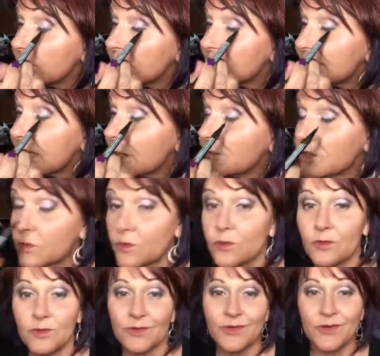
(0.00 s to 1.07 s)

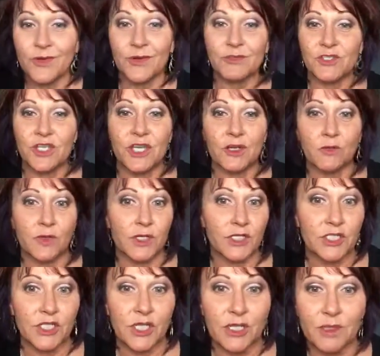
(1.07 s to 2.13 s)
Skeptical cream shadow,
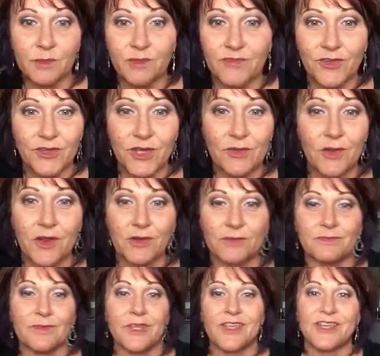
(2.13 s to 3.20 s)
which if you know our
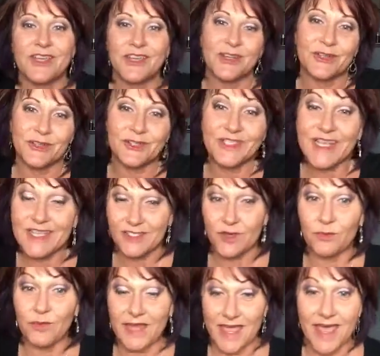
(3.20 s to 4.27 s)
colors, that's
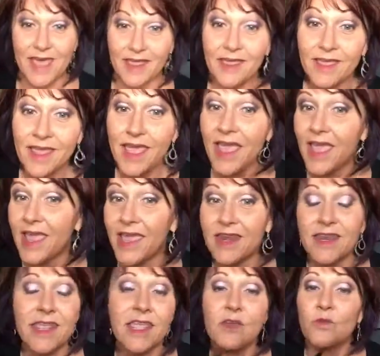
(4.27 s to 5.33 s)
our black,
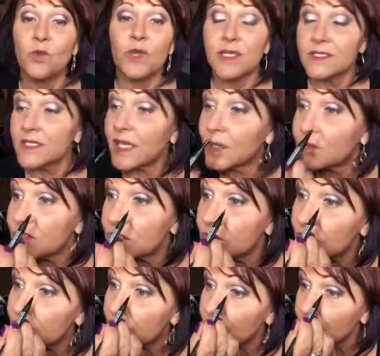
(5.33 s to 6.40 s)
and it was
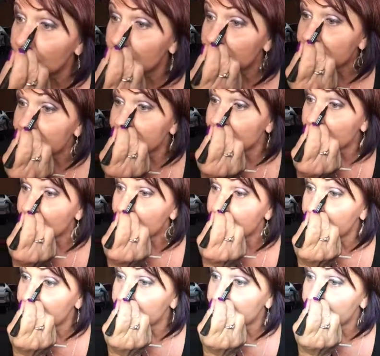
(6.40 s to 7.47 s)
absolutely gorgeous, so I
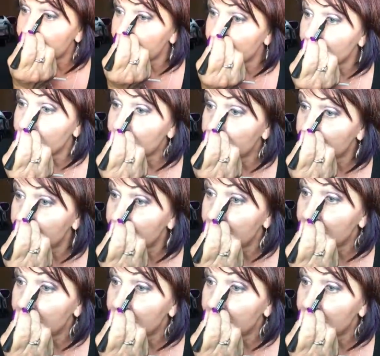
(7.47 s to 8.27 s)
may try that one.